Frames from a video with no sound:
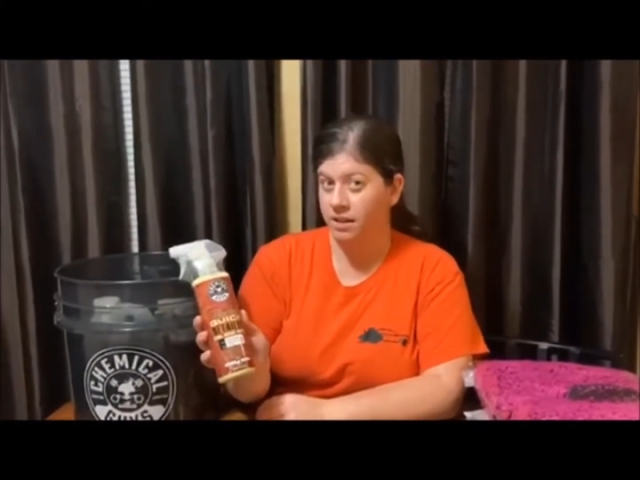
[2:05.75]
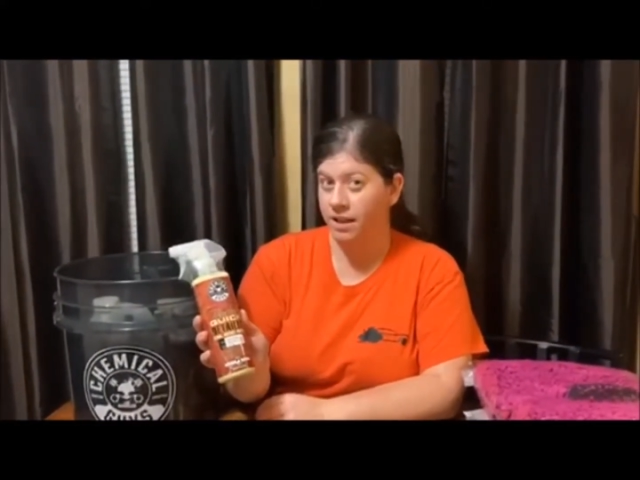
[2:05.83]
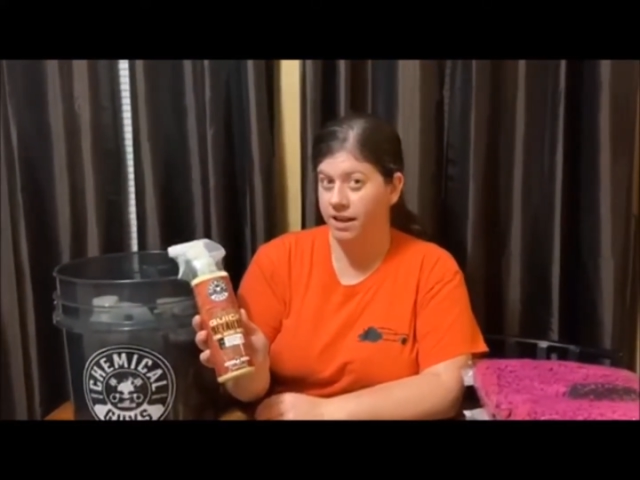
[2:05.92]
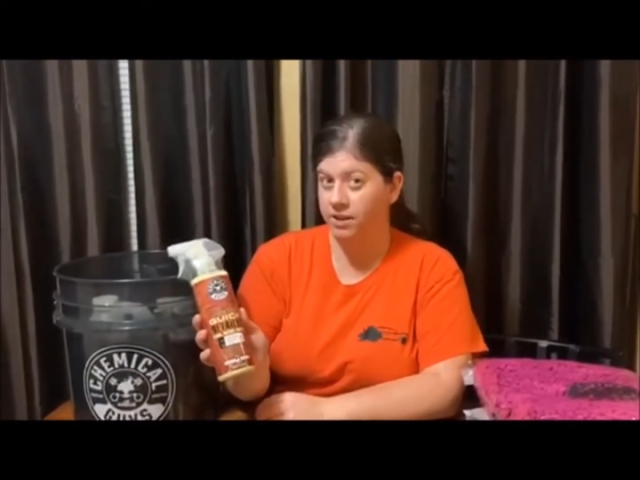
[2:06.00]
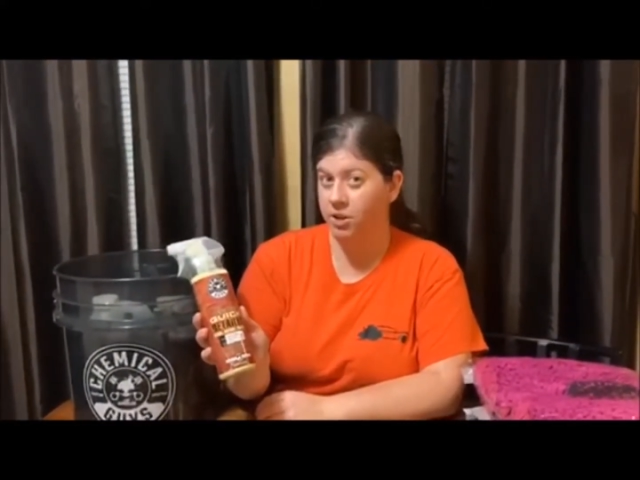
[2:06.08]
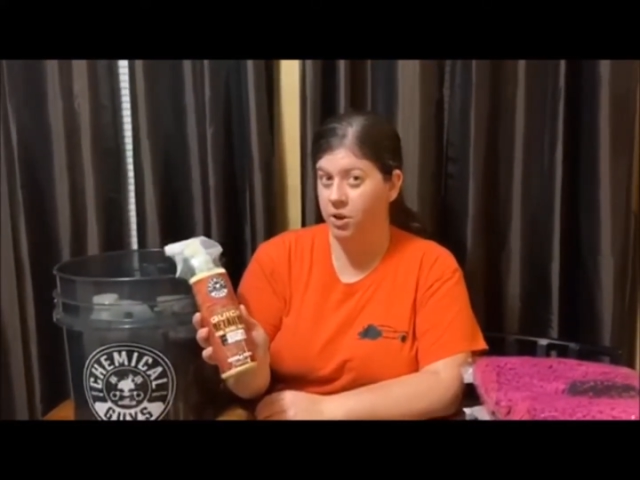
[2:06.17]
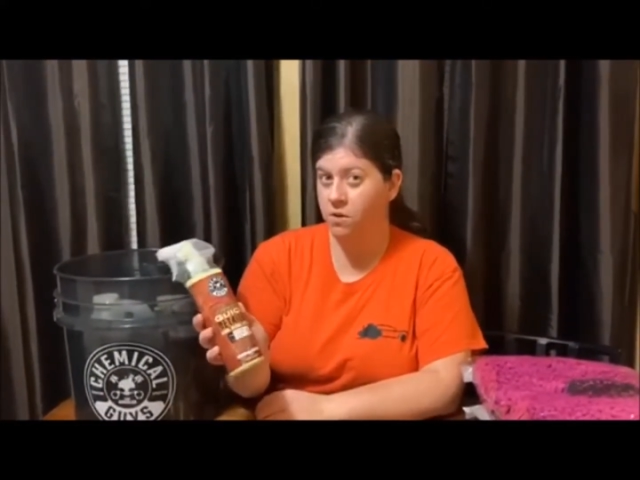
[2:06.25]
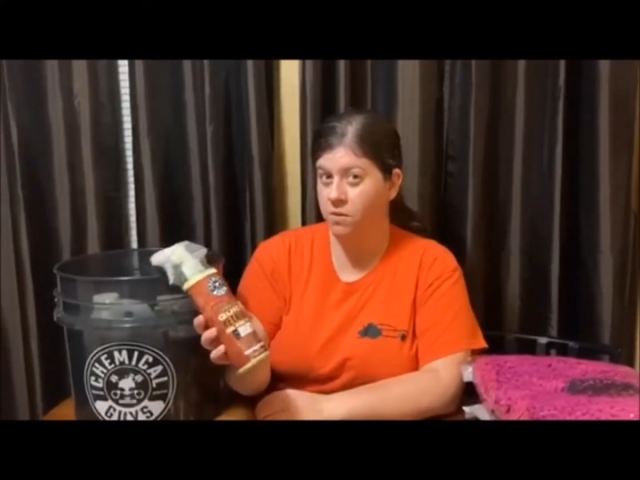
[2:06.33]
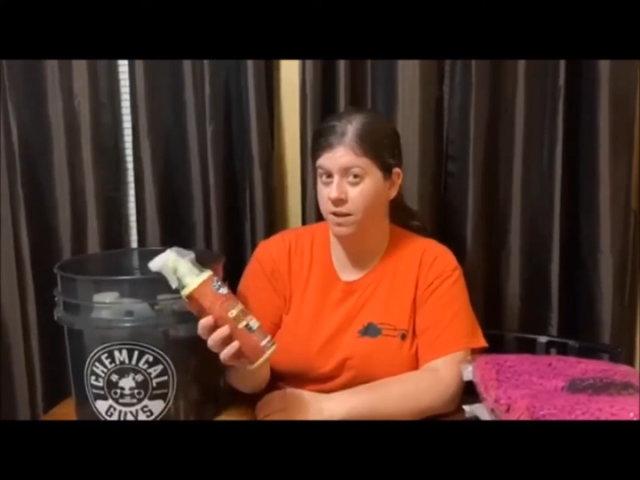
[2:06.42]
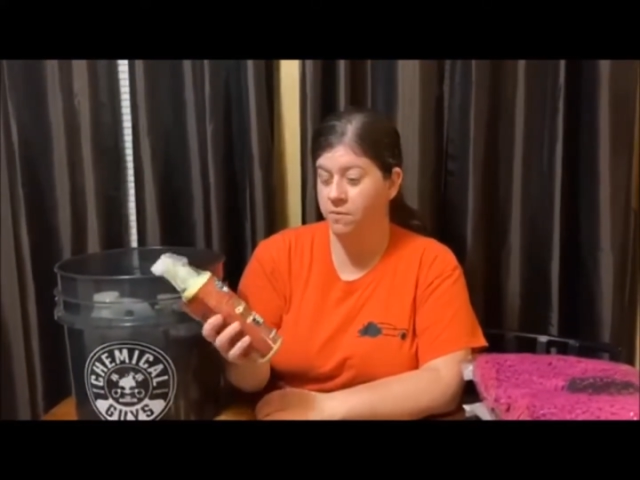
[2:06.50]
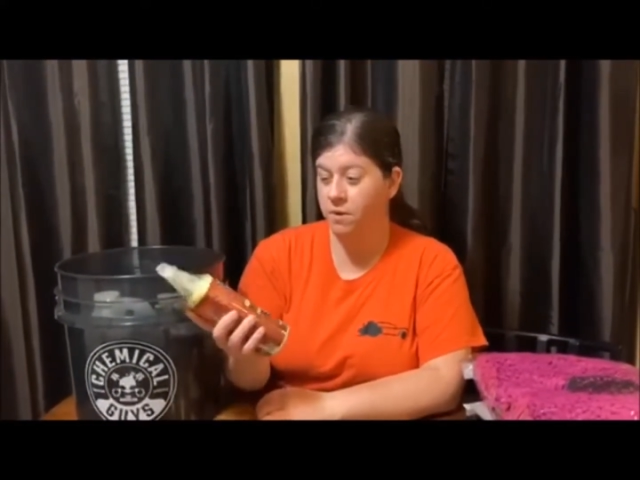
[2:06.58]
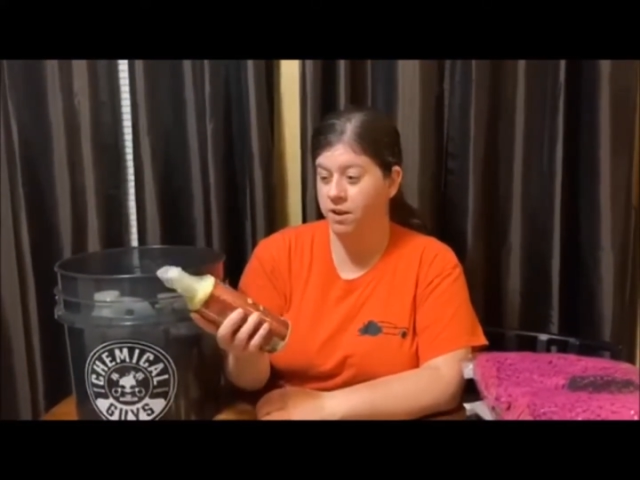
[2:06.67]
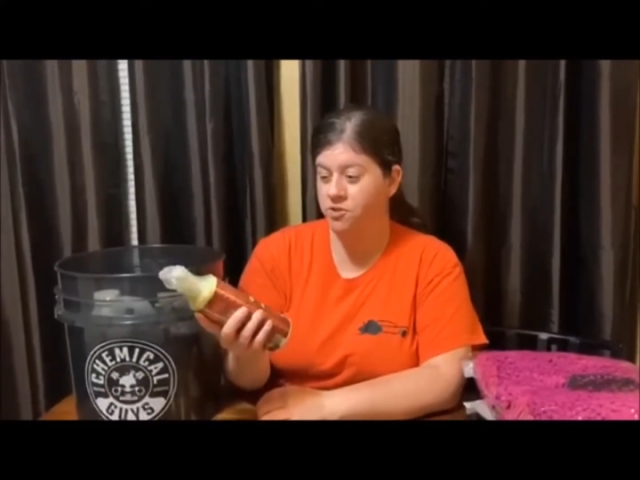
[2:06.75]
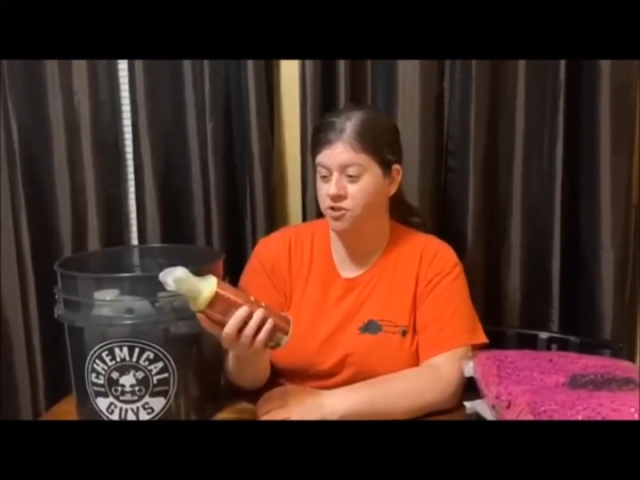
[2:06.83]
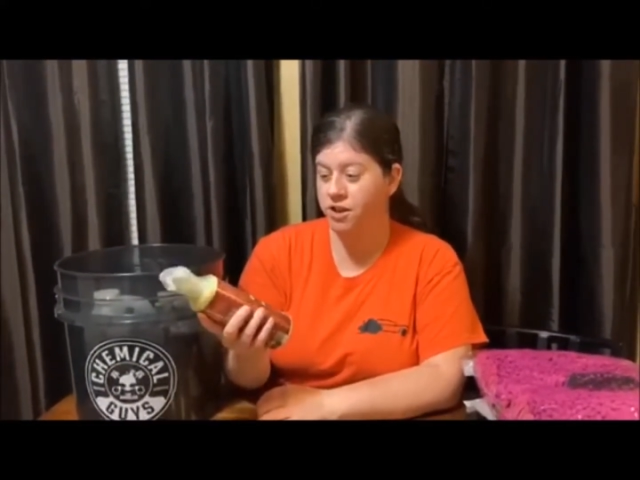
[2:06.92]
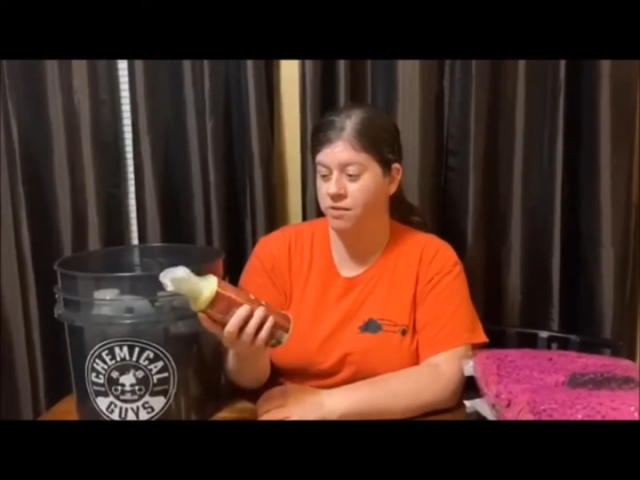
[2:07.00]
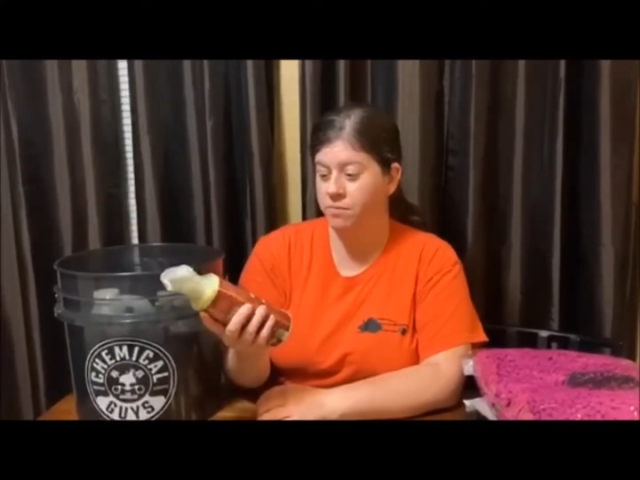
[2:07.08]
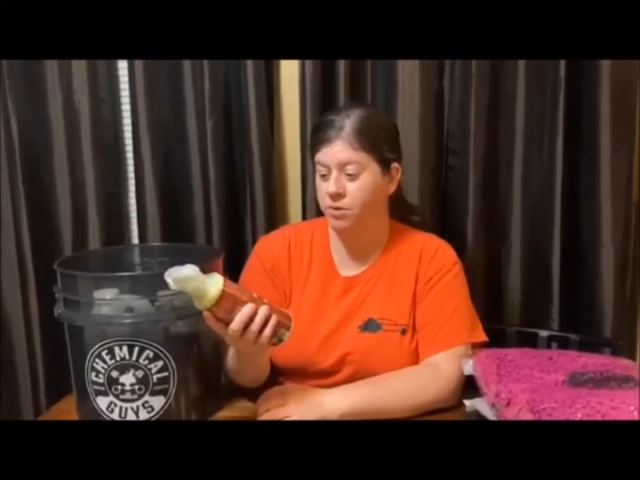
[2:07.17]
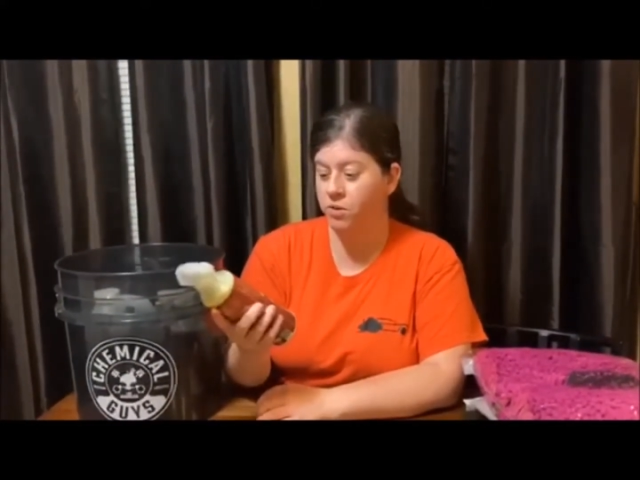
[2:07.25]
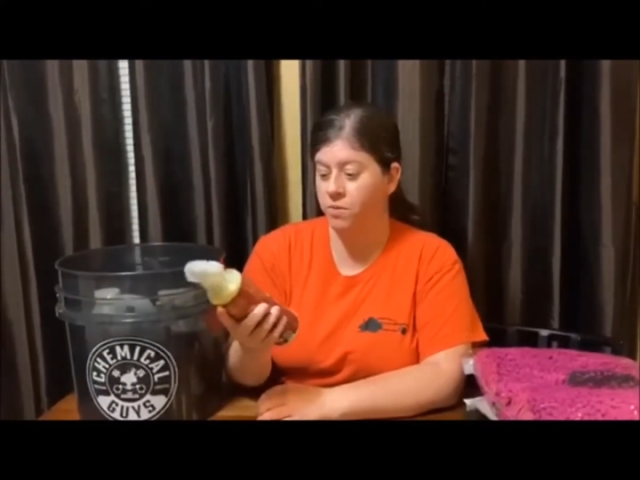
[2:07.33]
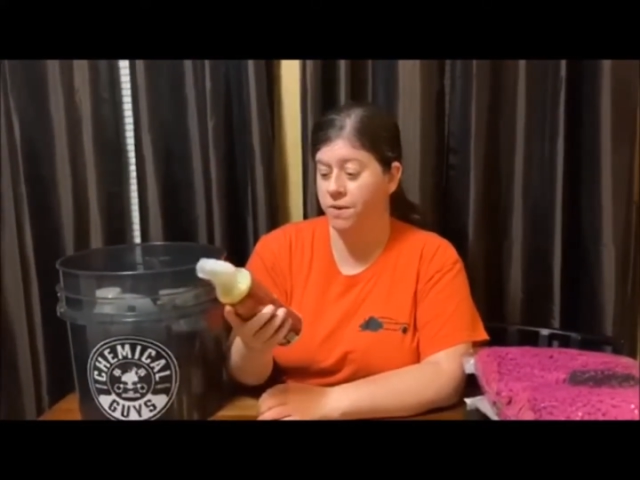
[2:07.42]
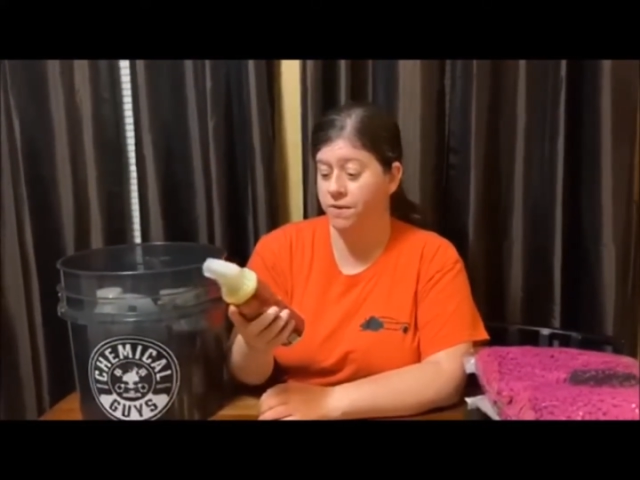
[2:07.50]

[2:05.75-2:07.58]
Like a 2-in-1 shampoo